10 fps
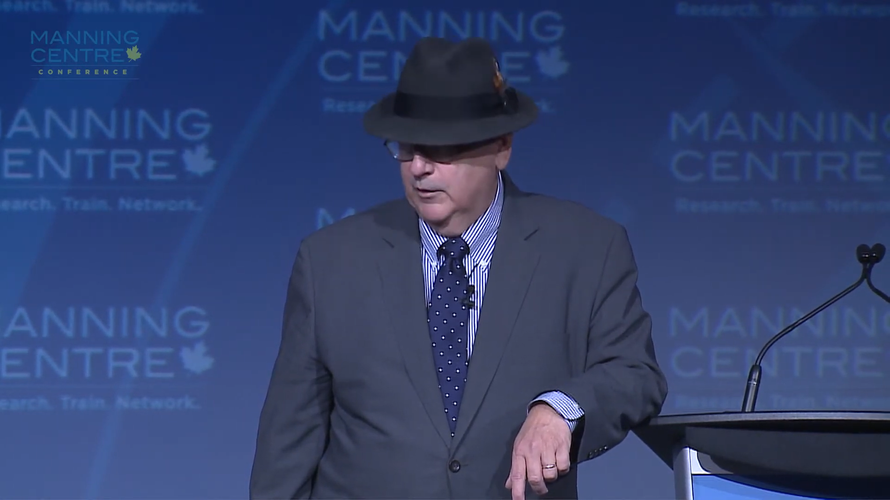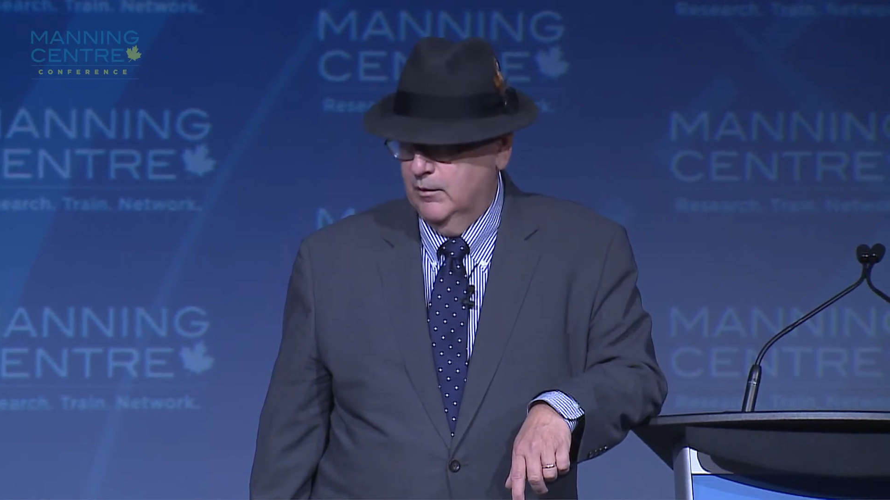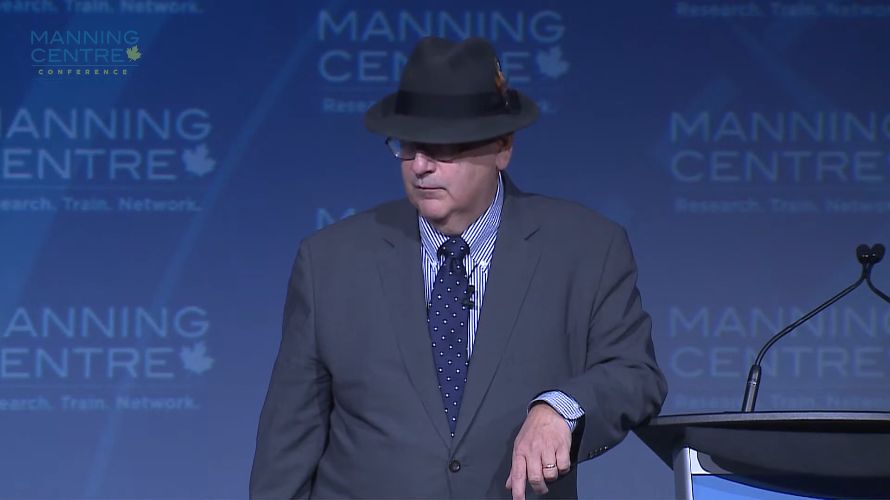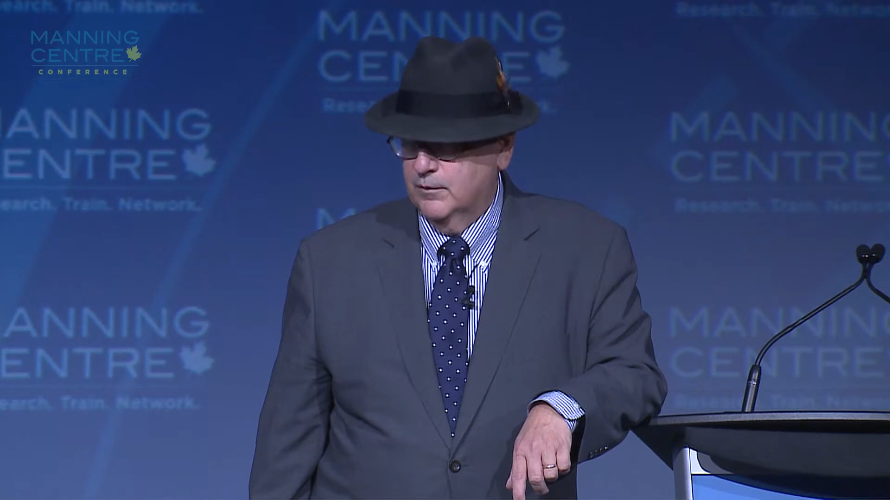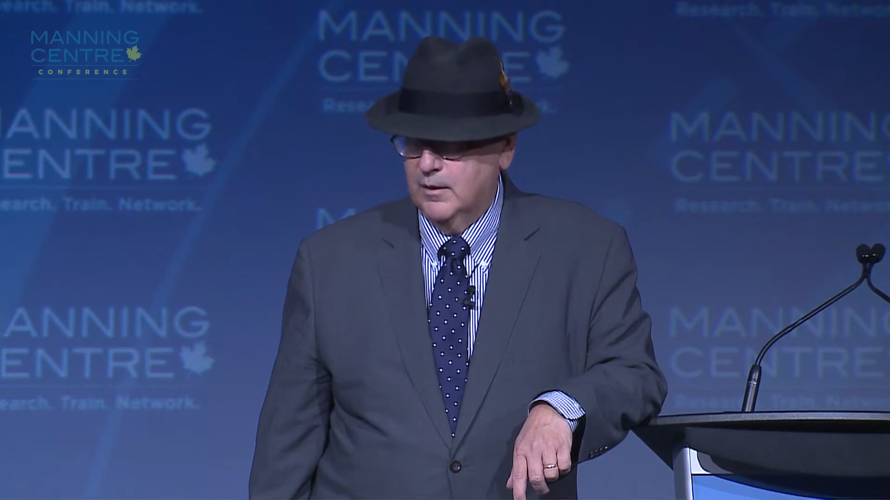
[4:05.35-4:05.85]

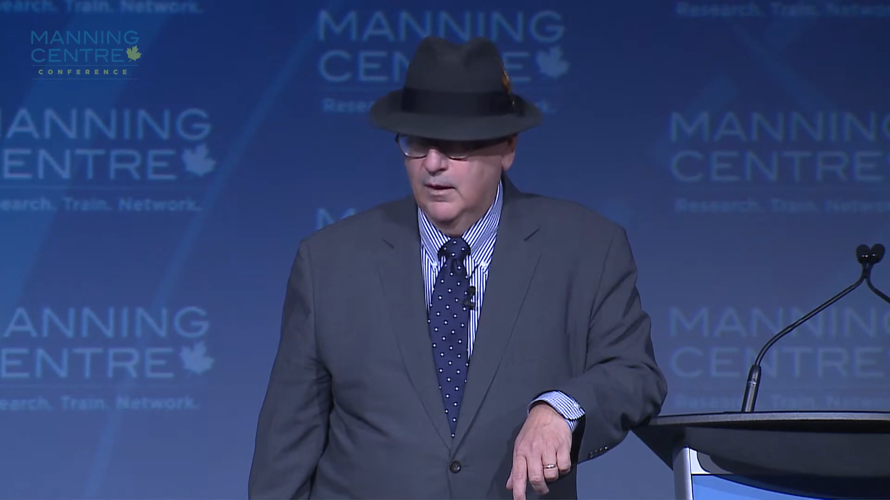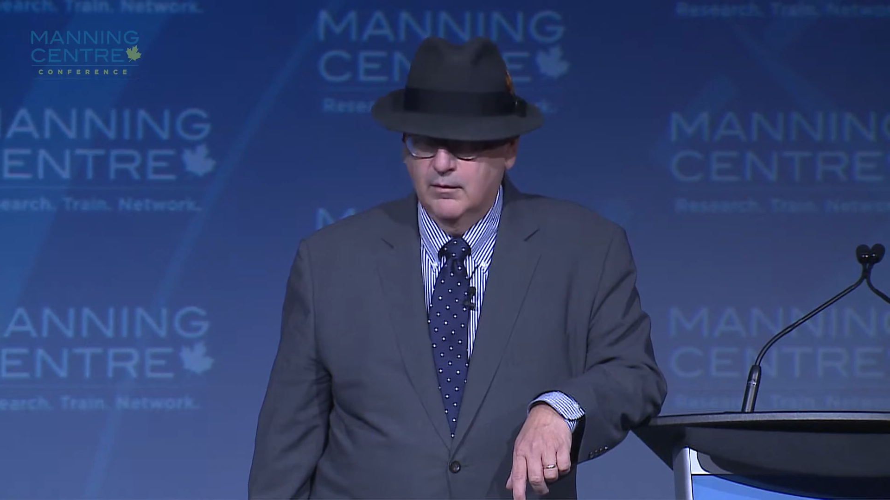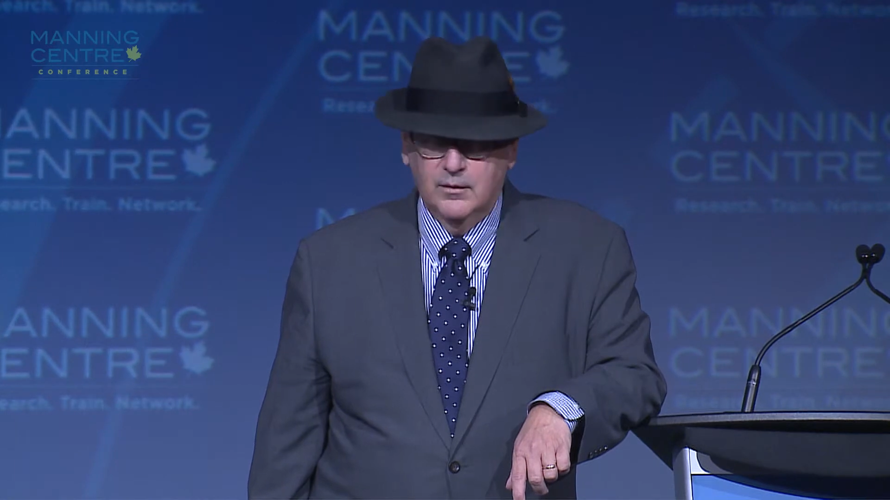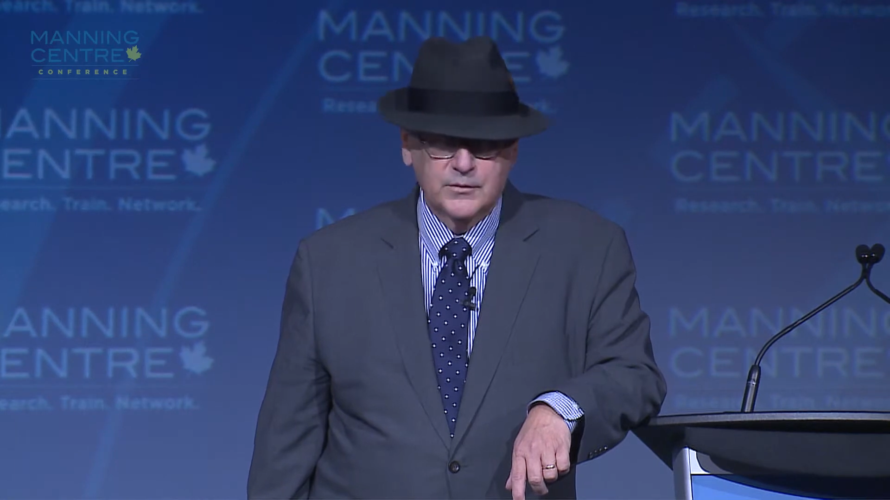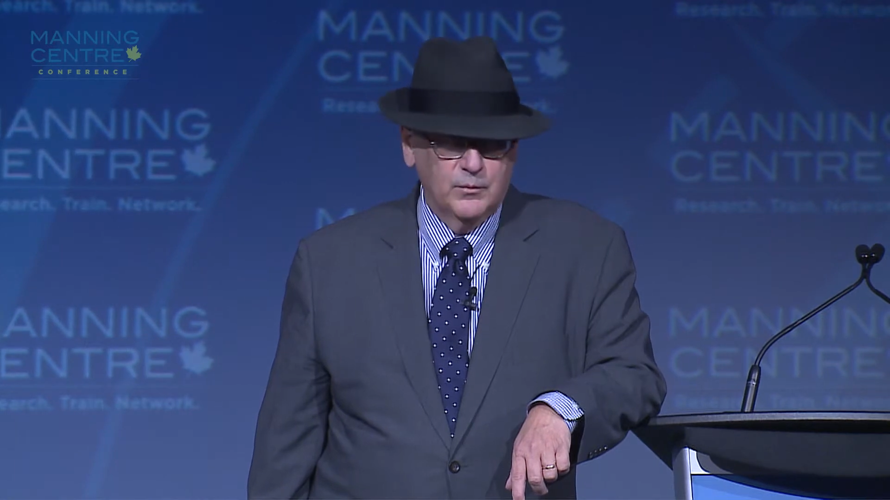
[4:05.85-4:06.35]
great for
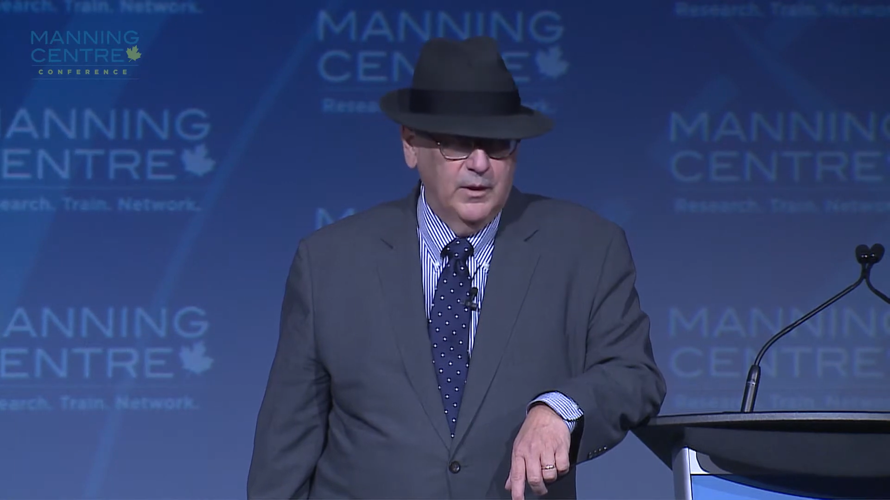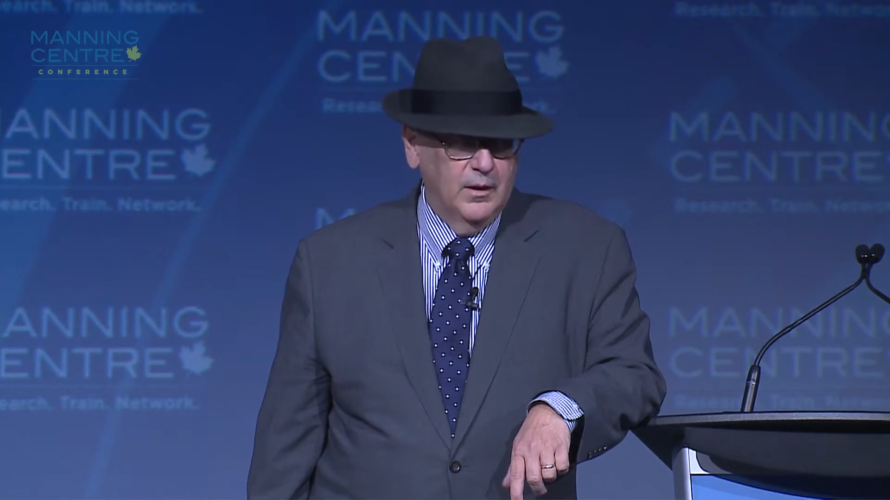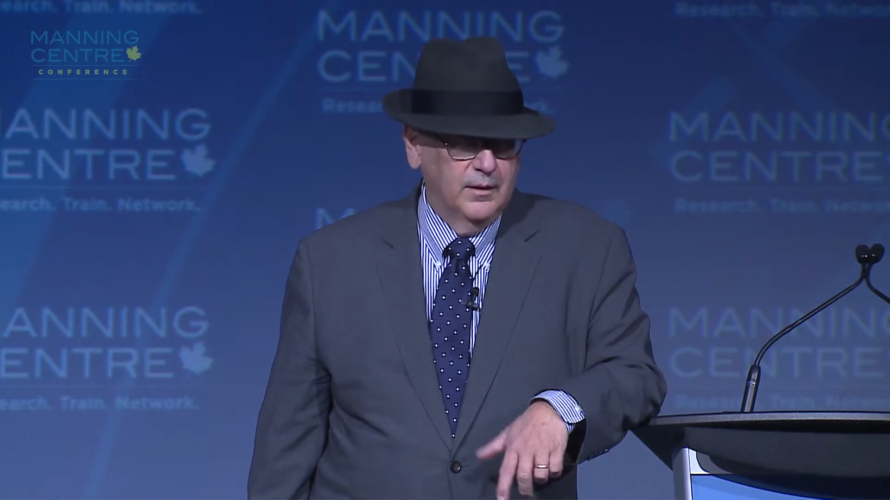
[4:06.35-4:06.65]
Canada as well.